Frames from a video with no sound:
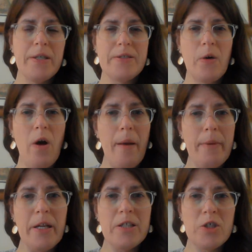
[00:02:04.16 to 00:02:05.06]
So I'm
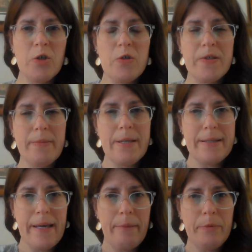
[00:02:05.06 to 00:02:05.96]
going to show you some
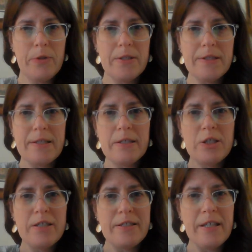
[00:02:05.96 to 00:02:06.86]
examples
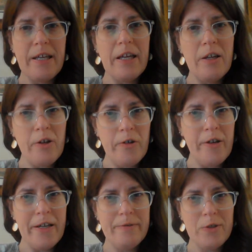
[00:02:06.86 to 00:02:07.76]
just to get your
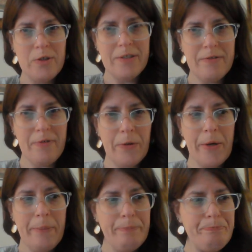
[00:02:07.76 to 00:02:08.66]
creative juices flowing.